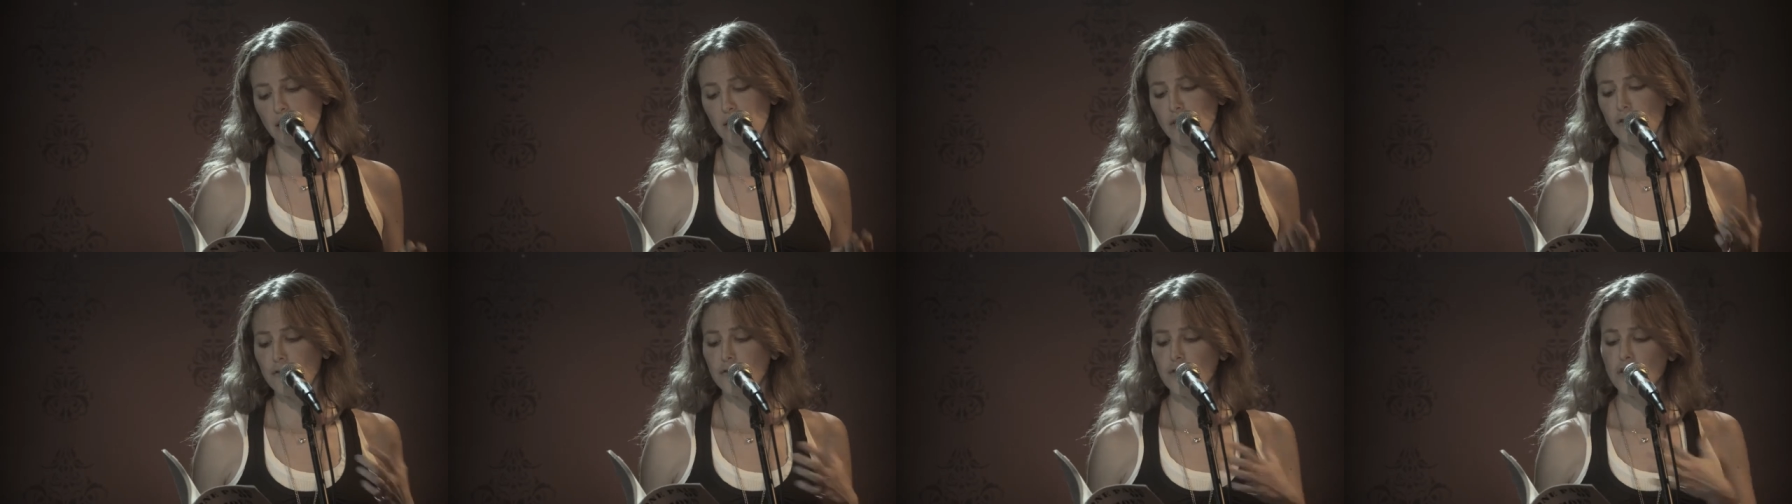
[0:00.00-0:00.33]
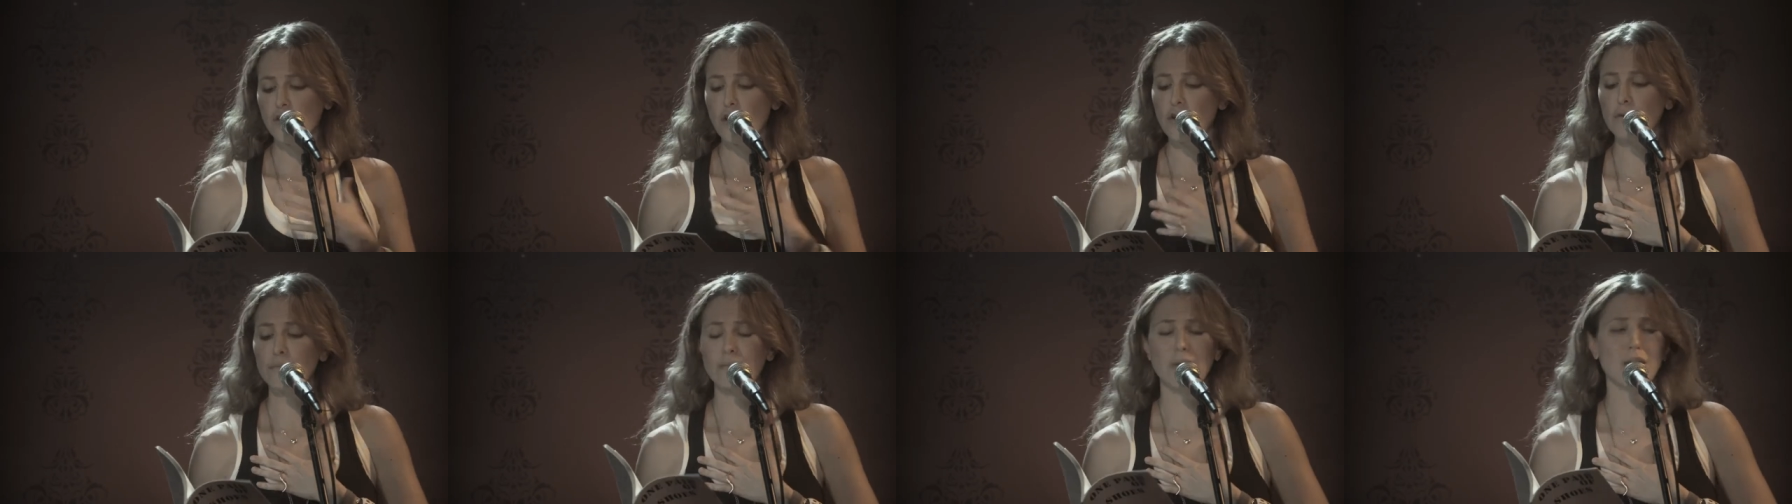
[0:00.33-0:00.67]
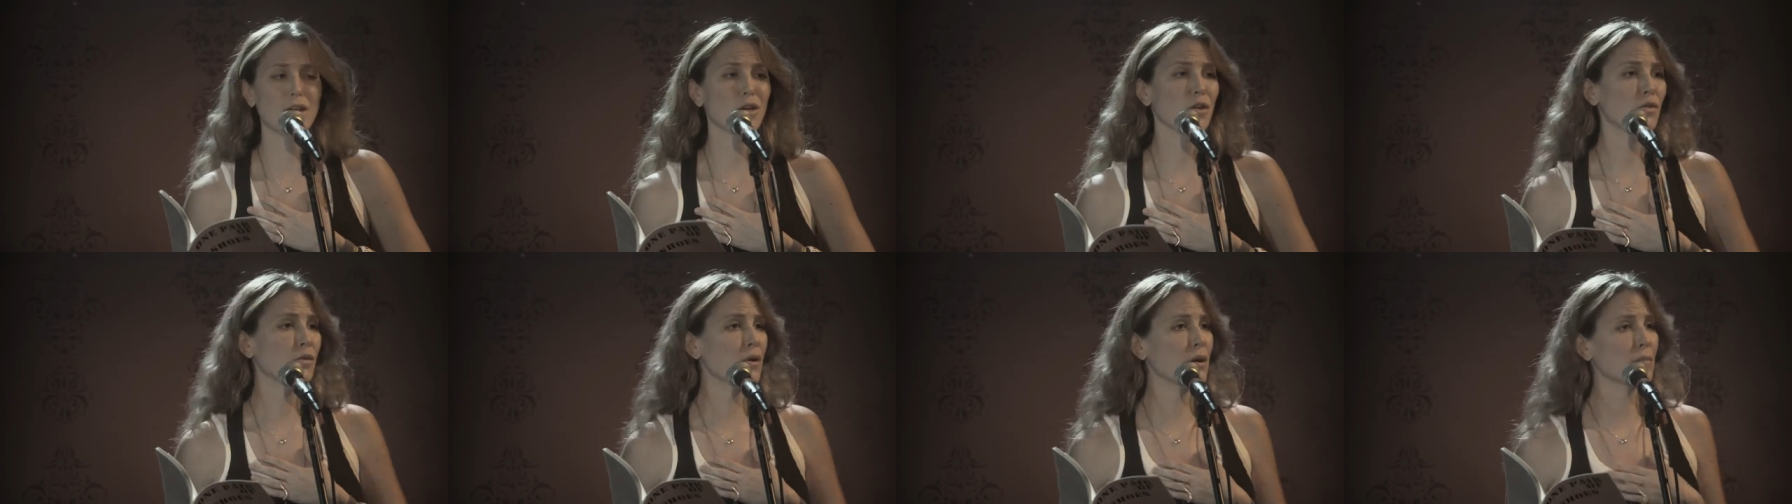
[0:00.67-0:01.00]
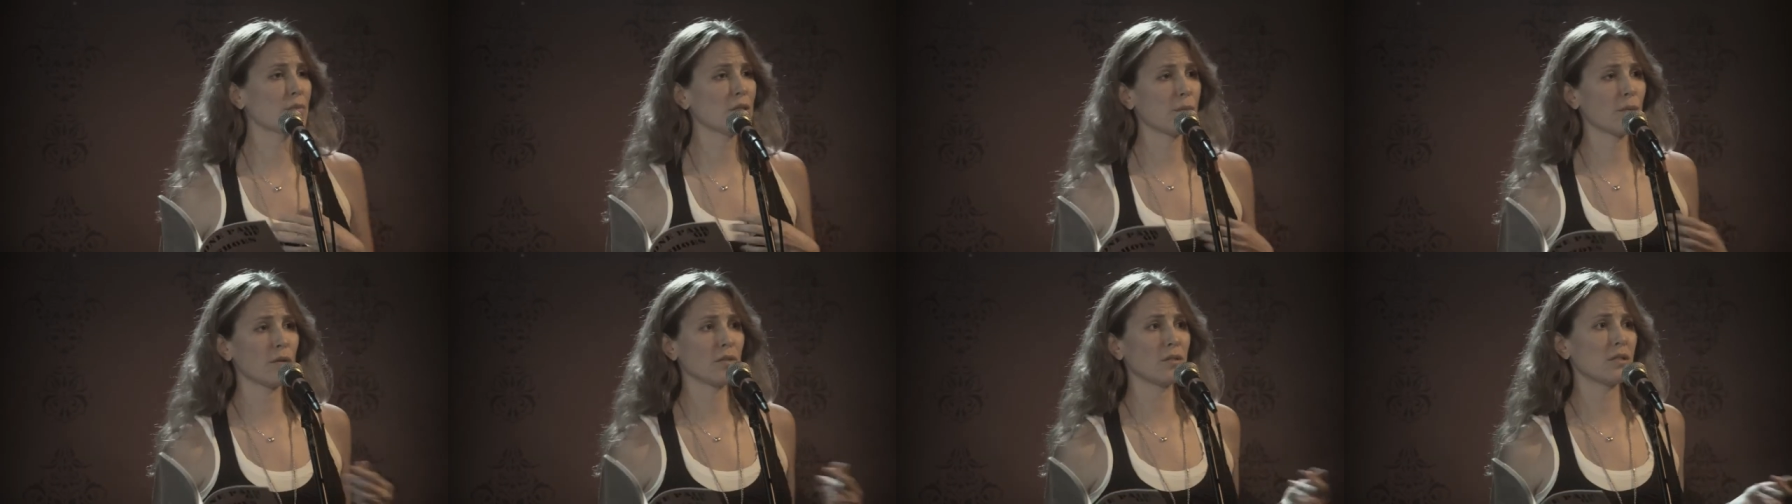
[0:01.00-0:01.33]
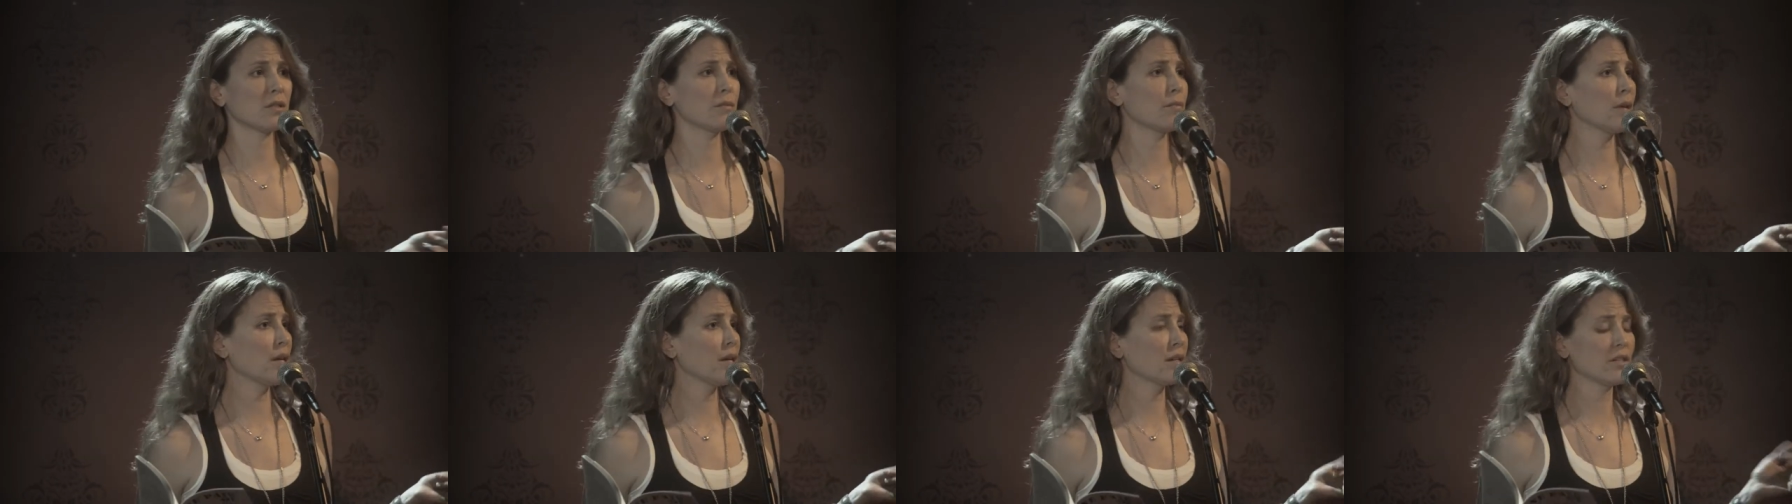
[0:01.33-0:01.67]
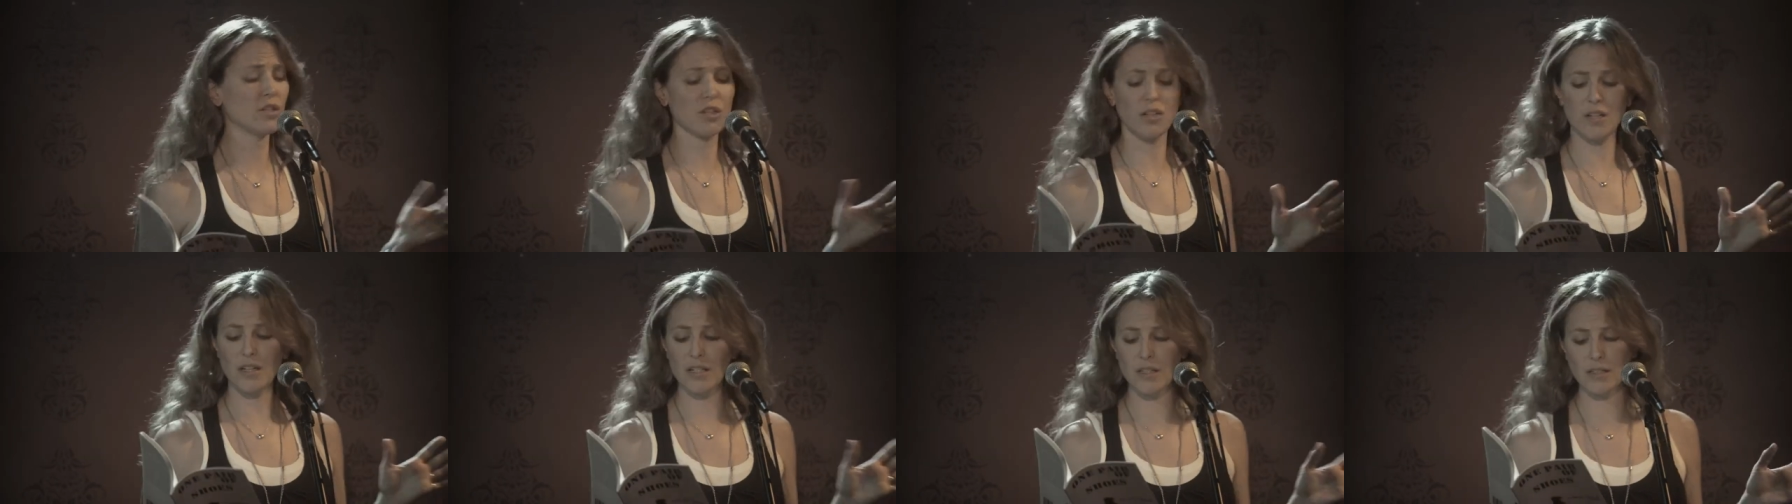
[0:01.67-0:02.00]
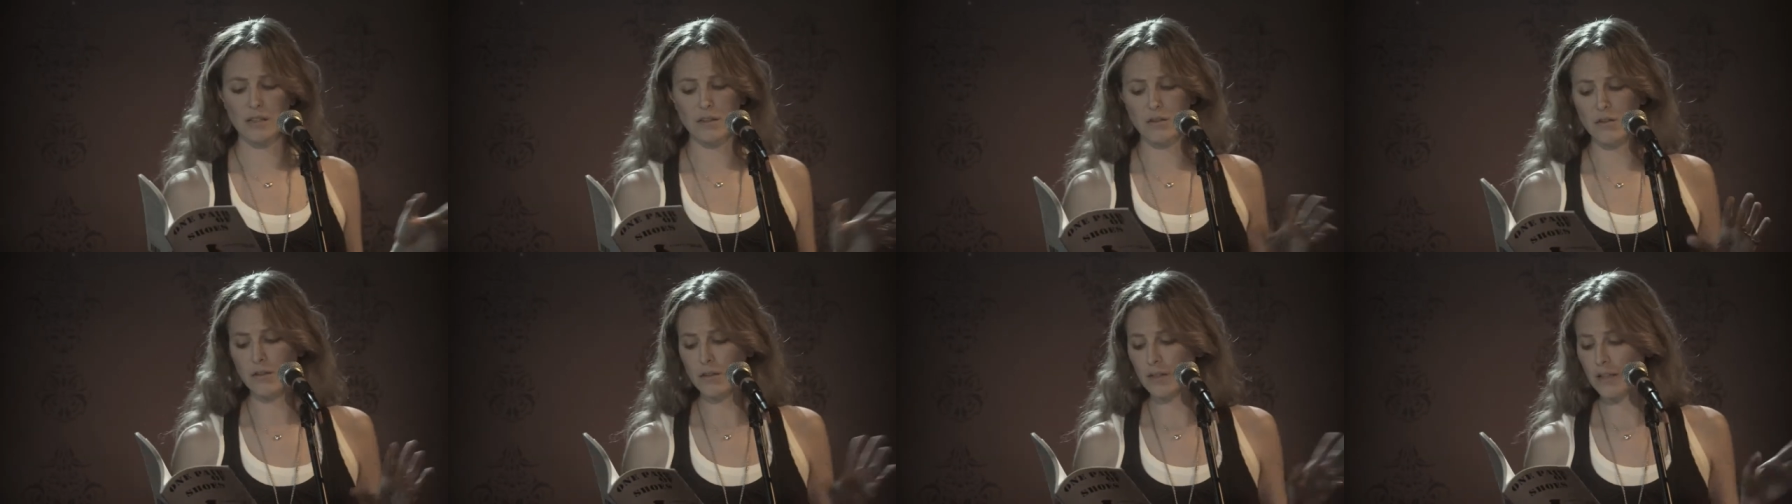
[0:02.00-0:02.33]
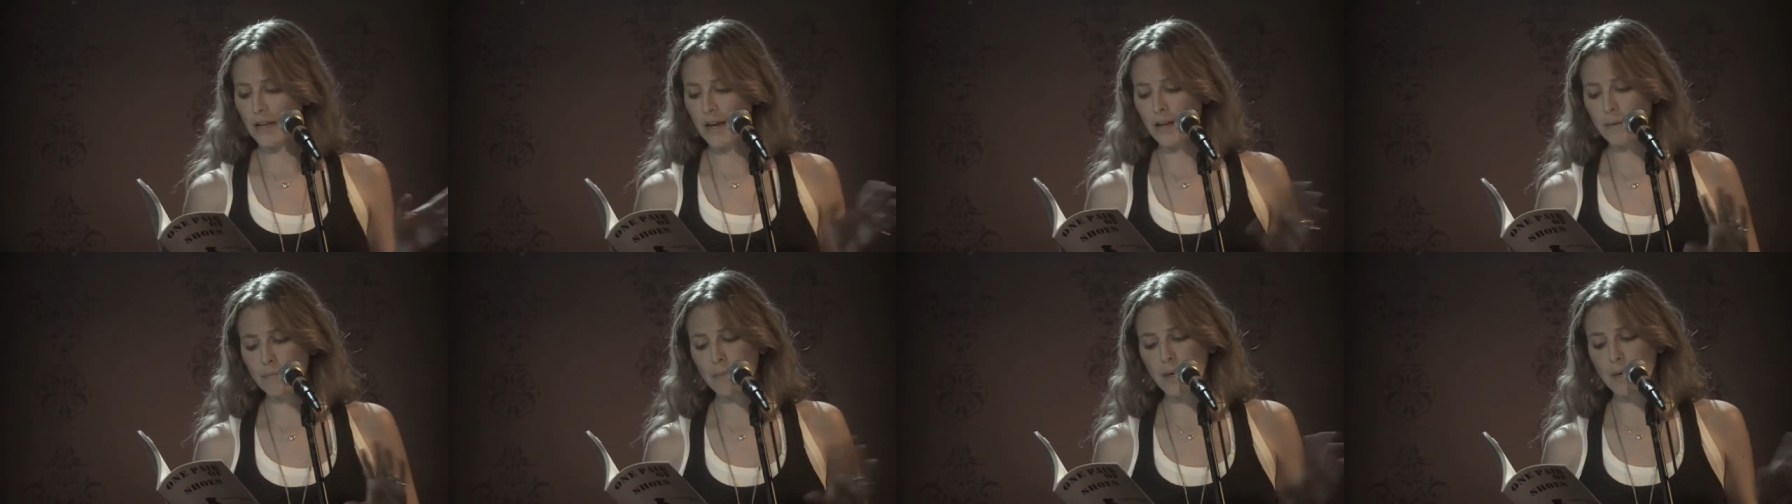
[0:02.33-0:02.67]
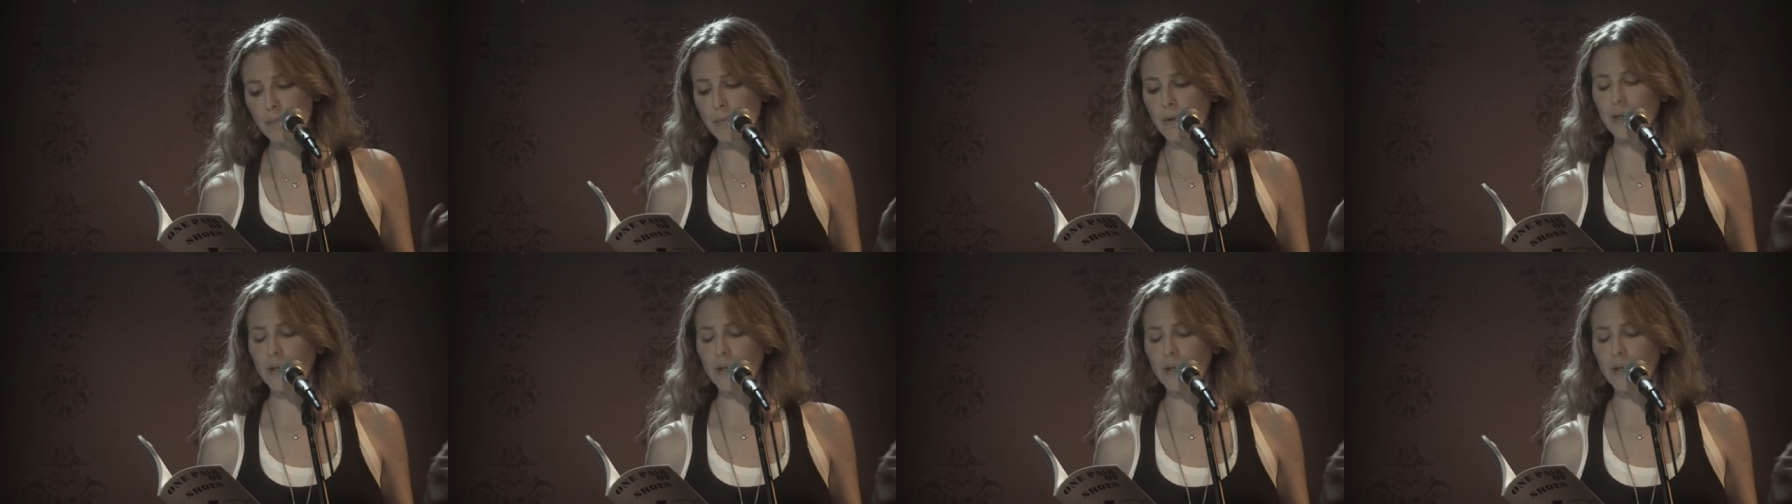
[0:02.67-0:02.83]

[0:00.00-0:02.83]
You show me who I'm supposed to be, and she doesn't look like me,